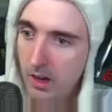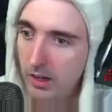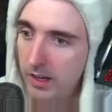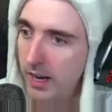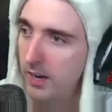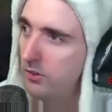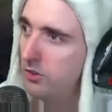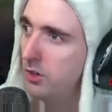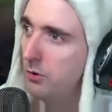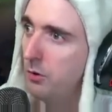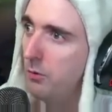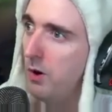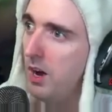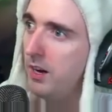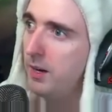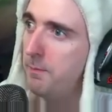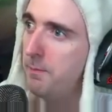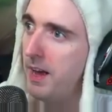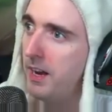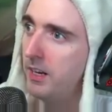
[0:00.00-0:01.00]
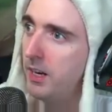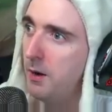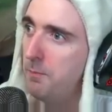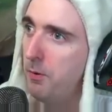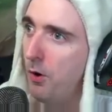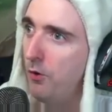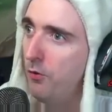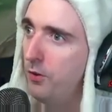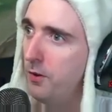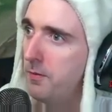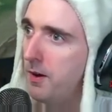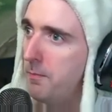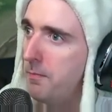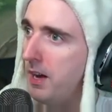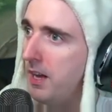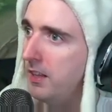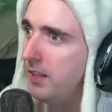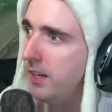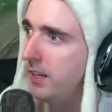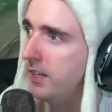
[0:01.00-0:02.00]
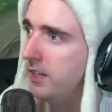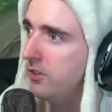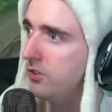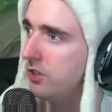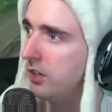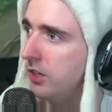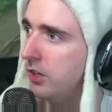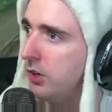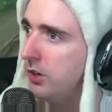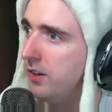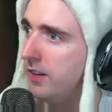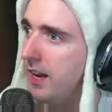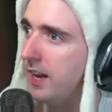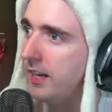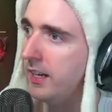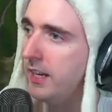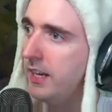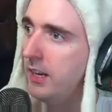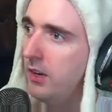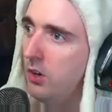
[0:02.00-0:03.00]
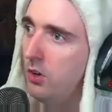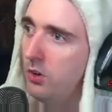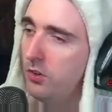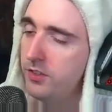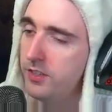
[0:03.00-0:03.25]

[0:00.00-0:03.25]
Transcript: Okay, so we're walking back up. Hopefully my bot lane can secure that kill.